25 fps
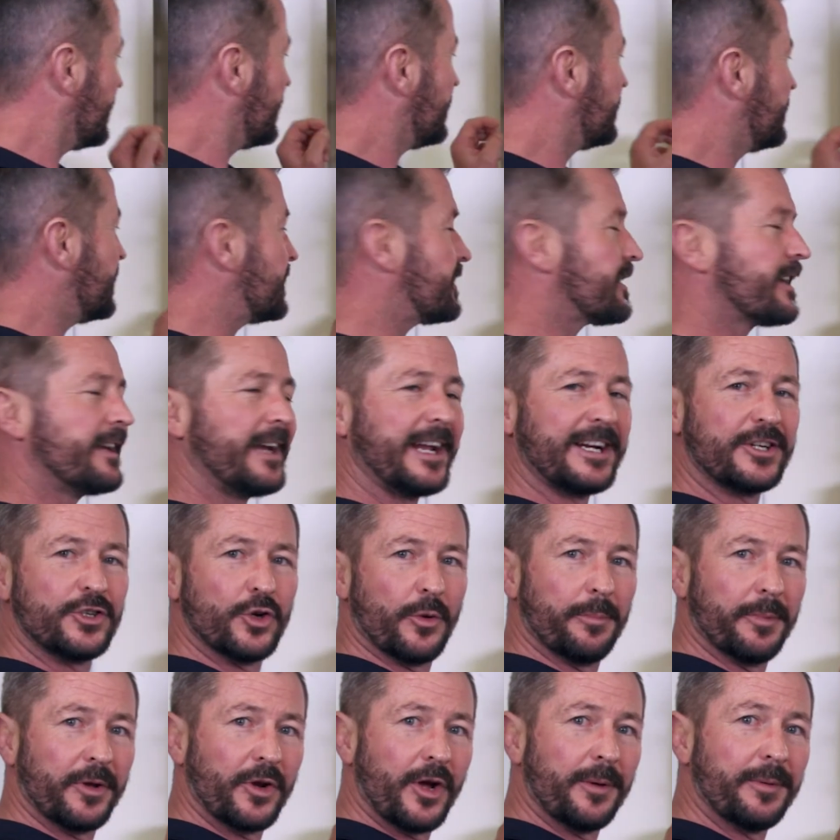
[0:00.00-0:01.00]
disconnect
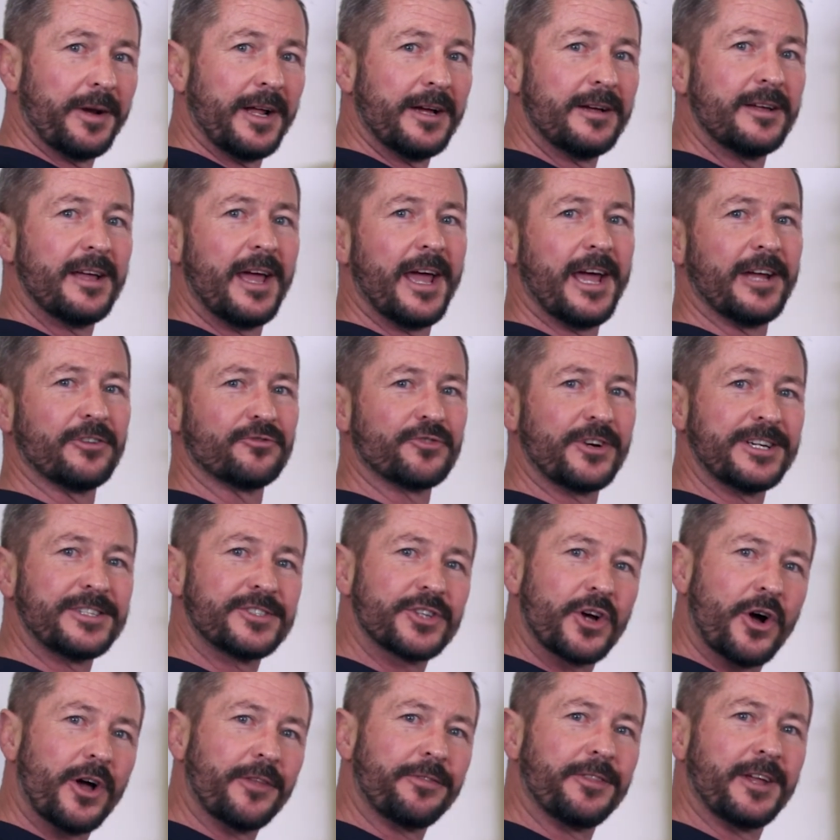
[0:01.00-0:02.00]
your manometer and
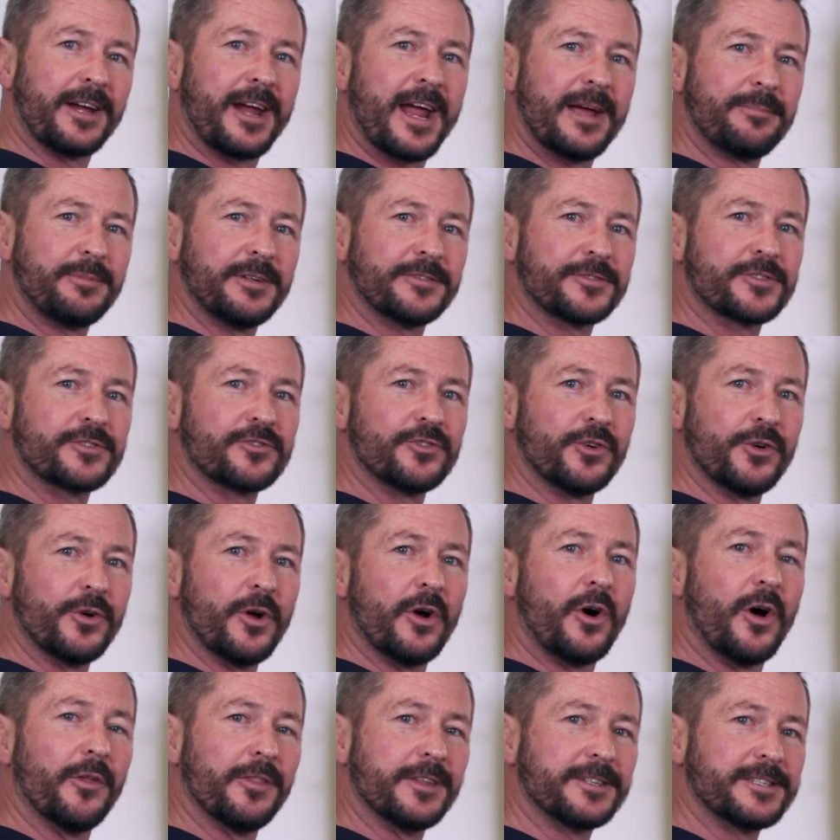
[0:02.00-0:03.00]
retighten the captive screw
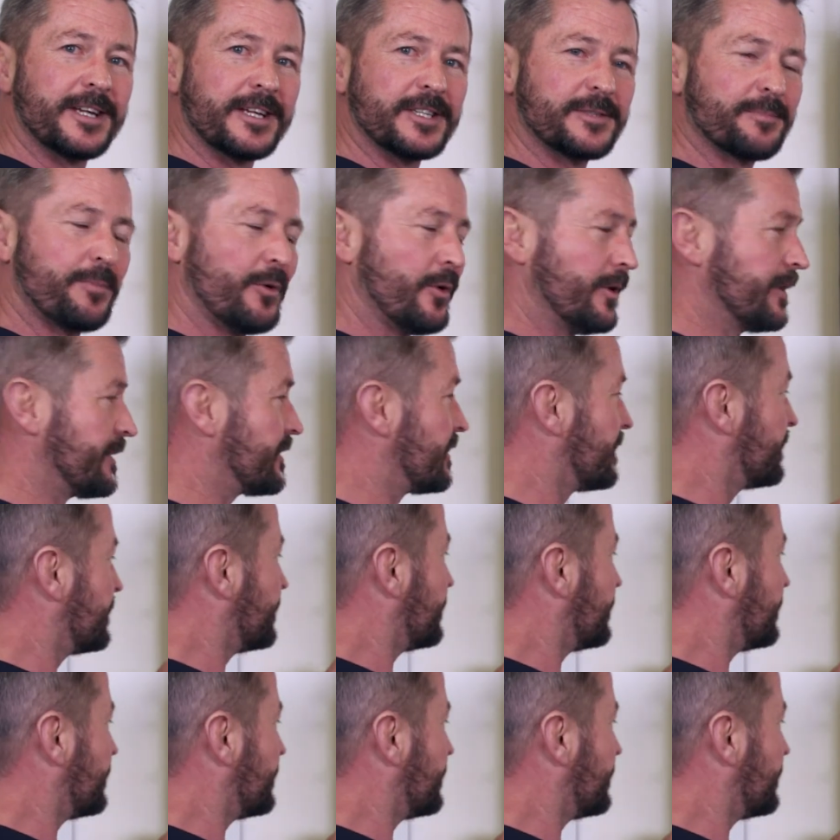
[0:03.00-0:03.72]
on the test point.